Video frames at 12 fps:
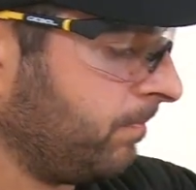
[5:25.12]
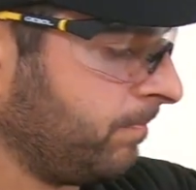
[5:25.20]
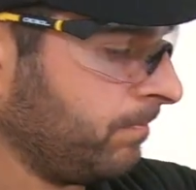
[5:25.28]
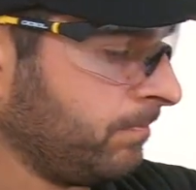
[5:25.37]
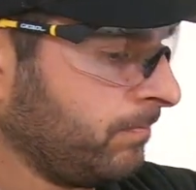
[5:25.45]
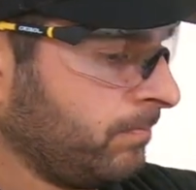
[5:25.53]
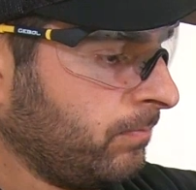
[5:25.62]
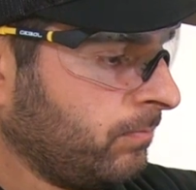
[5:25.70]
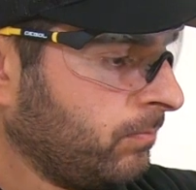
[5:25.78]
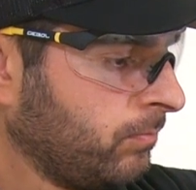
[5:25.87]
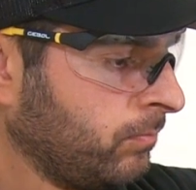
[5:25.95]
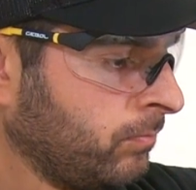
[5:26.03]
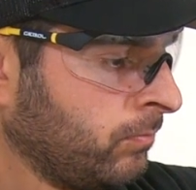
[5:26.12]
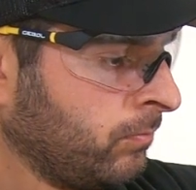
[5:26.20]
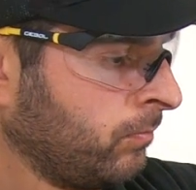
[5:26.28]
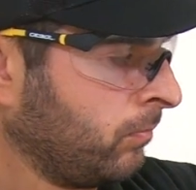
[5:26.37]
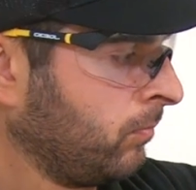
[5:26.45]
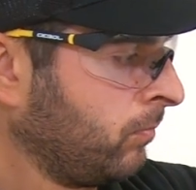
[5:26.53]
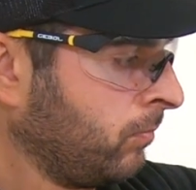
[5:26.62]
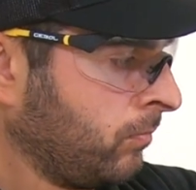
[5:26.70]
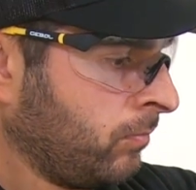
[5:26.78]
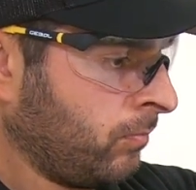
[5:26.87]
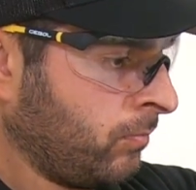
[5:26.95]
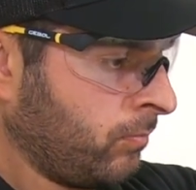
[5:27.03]

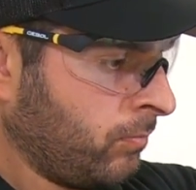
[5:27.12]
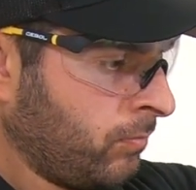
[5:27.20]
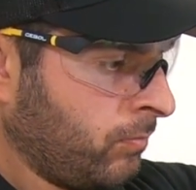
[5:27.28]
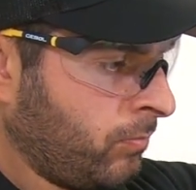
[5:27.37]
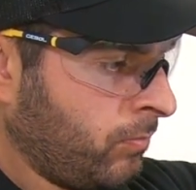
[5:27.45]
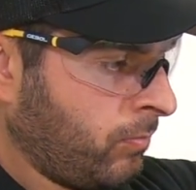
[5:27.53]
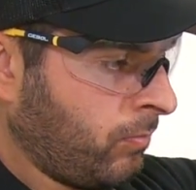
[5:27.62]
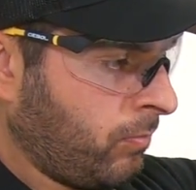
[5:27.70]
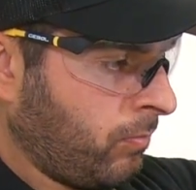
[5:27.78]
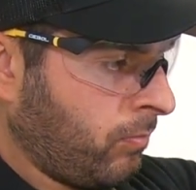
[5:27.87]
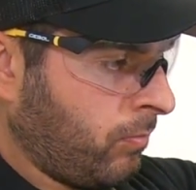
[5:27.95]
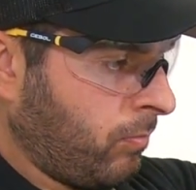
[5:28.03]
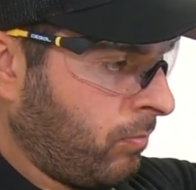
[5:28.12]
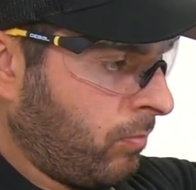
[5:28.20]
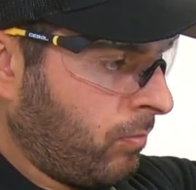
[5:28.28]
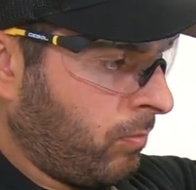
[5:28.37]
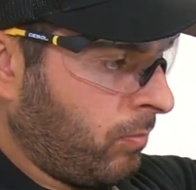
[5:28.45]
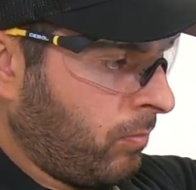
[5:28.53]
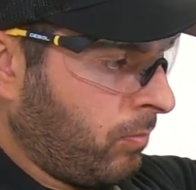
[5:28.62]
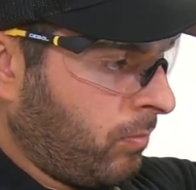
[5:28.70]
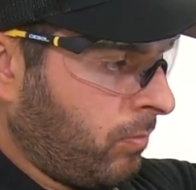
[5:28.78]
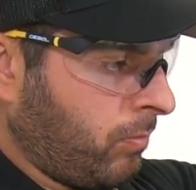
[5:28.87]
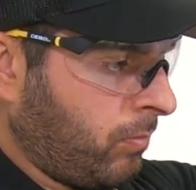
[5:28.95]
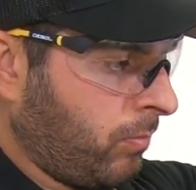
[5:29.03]

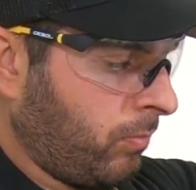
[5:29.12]
(silence)